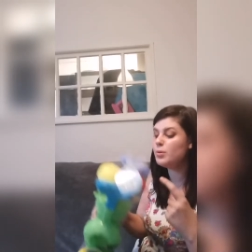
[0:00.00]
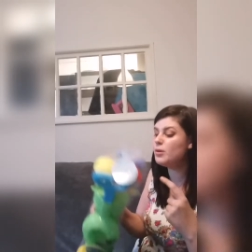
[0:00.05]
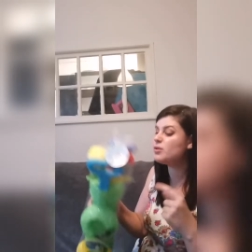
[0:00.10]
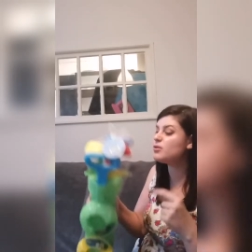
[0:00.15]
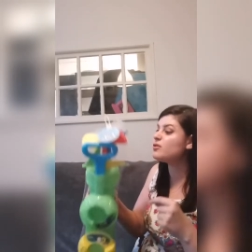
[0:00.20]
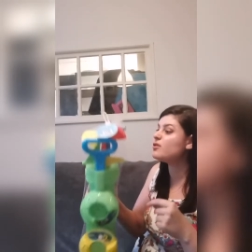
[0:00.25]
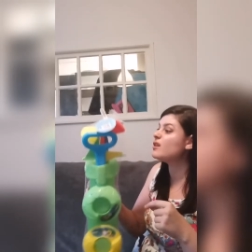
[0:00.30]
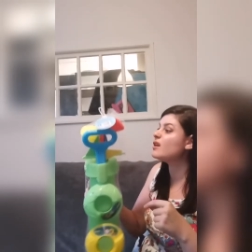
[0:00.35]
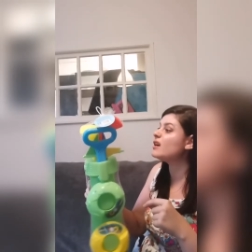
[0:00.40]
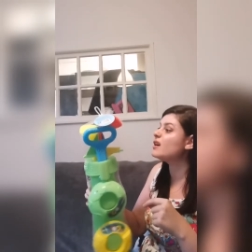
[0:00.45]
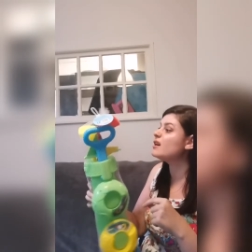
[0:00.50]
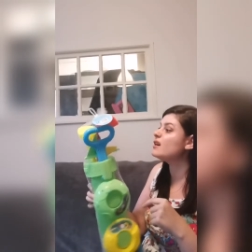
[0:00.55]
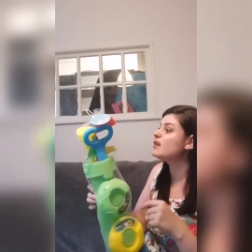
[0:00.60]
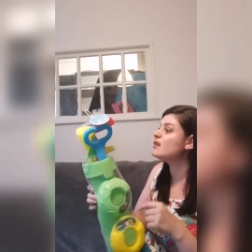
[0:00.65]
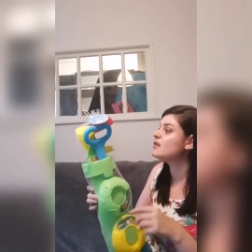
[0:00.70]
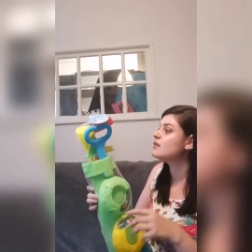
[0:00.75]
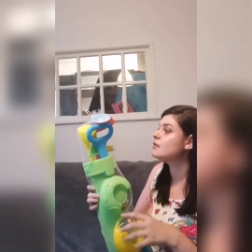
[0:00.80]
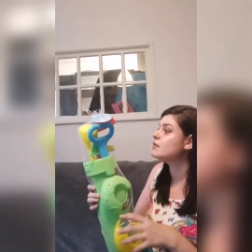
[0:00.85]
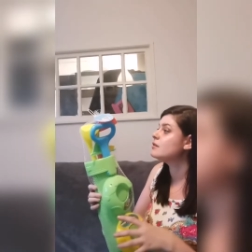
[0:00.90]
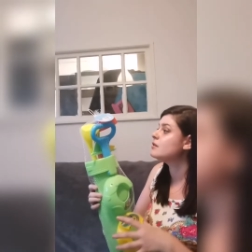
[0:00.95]
putter,
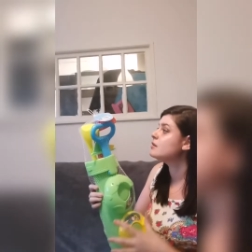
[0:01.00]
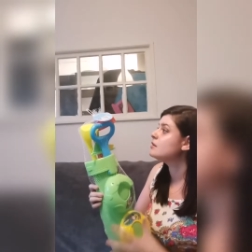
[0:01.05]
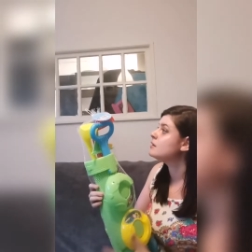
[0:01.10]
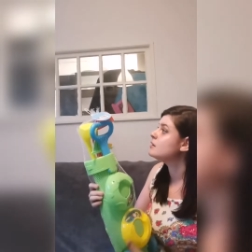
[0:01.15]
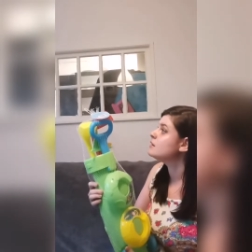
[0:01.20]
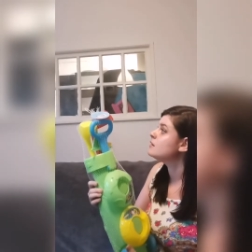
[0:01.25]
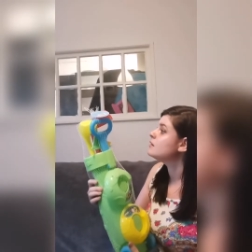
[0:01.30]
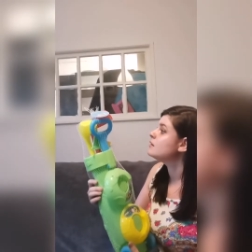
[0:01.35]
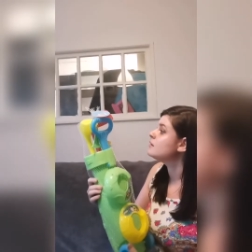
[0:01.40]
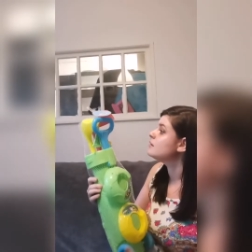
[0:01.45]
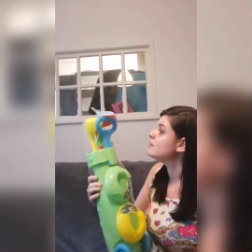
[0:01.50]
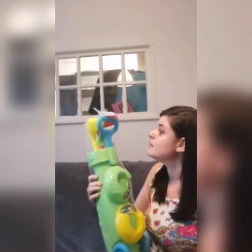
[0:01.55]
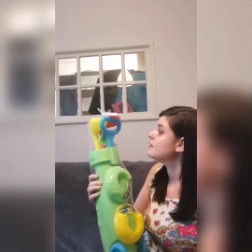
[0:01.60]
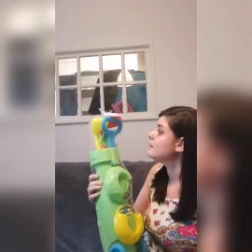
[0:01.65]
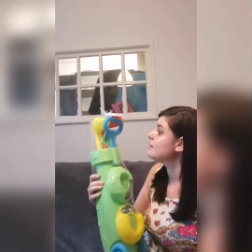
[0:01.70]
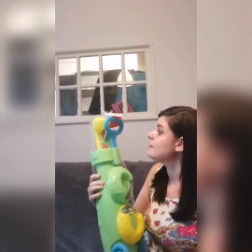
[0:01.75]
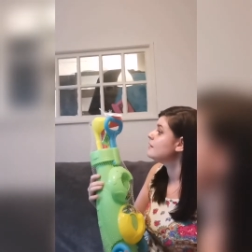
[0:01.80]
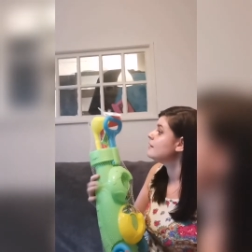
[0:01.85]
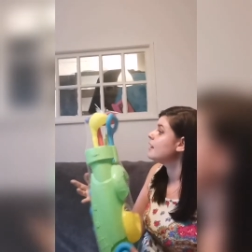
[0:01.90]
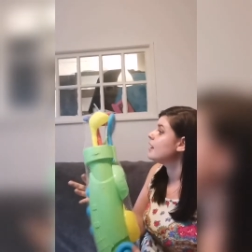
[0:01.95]

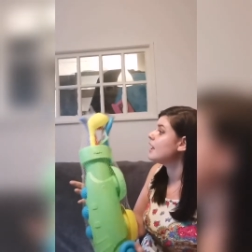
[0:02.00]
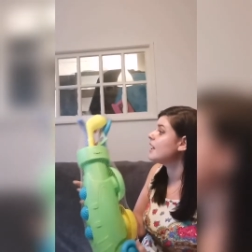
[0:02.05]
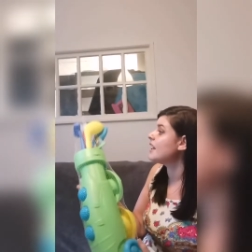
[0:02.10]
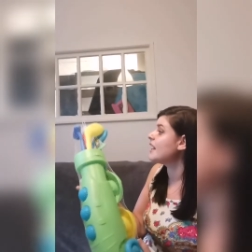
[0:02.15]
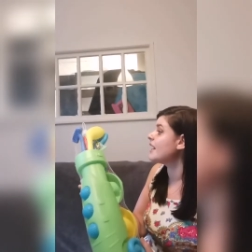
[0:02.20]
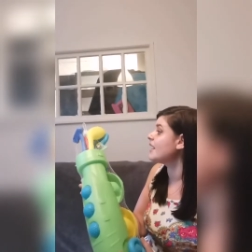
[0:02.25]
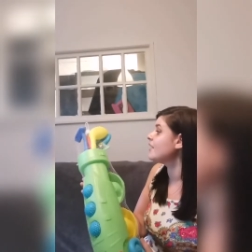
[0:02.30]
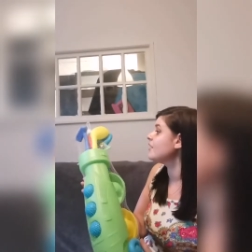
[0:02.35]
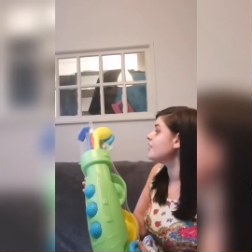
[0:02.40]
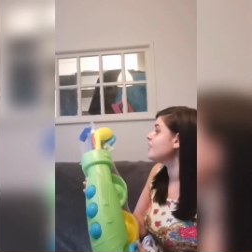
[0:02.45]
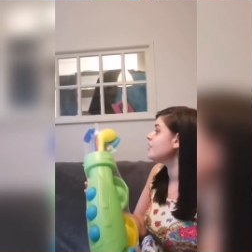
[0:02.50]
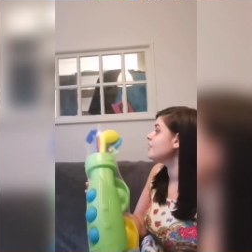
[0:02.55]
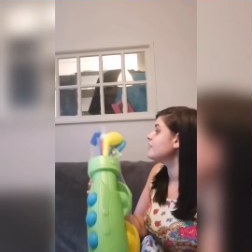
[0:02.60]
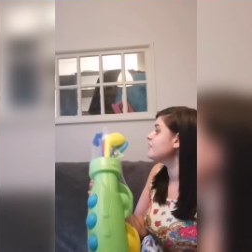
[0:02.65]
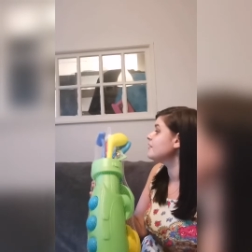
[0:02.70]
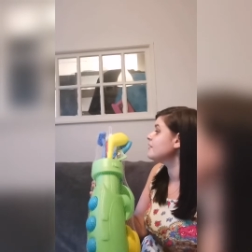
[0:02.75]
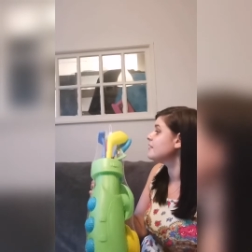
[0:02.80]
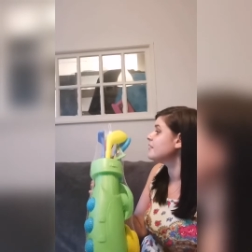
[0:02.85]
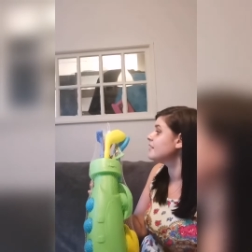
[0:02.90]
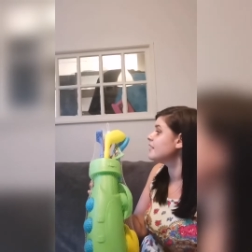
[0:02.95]
an
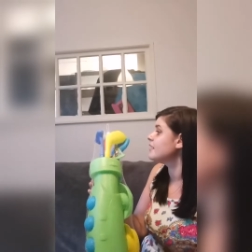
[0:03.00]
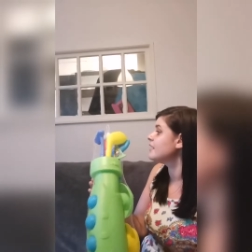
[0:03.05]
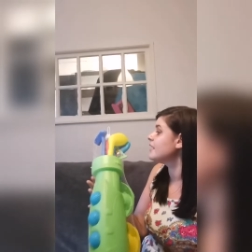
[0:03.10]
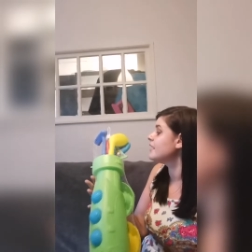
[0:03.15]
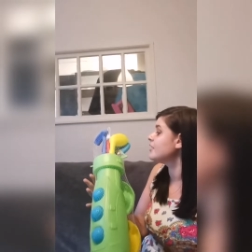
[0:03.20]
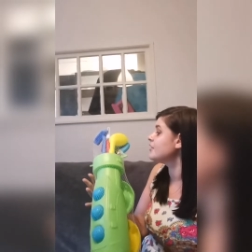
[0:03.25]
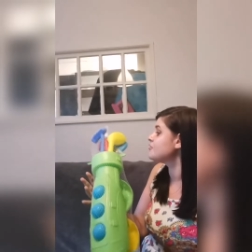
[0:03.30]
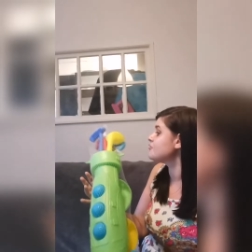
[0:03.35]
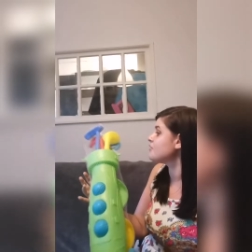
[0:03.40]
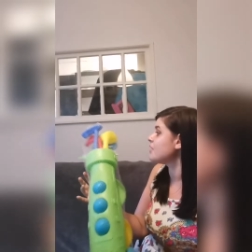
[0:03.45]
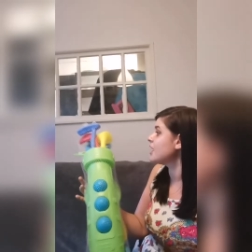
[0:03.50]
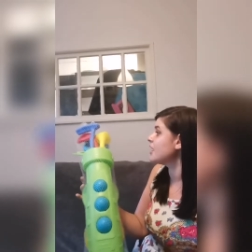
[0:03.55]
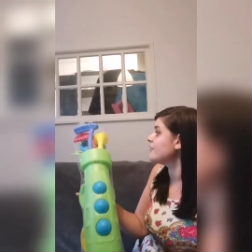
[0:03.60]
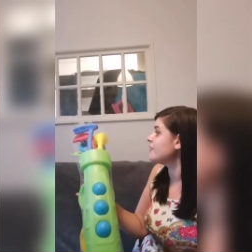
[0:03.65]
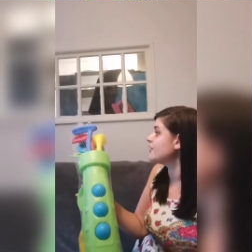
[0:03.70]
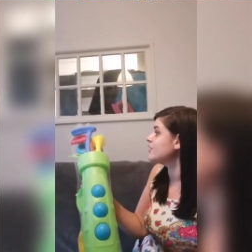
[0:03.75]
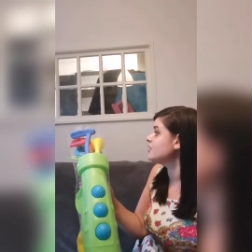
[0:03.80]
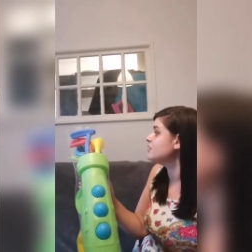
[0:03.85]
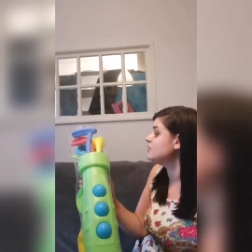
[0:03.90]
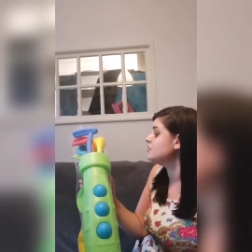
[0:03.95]
iron and a
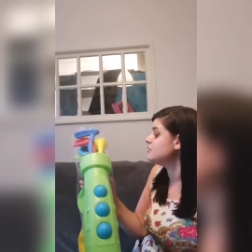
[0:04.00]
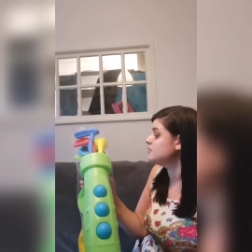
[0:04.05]
driver